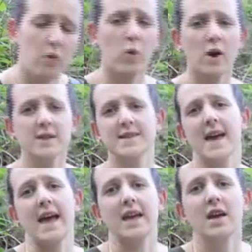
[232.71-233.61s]
One
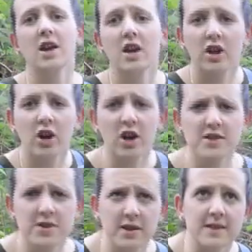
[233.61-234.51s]
day, God
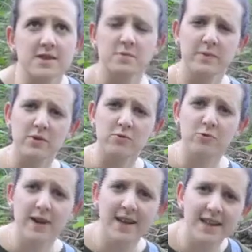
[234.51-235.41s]
said something
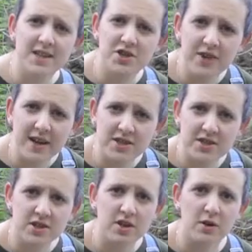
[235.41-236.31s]
really strange
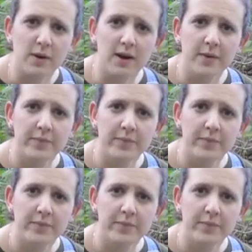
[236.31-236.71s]
to Noah.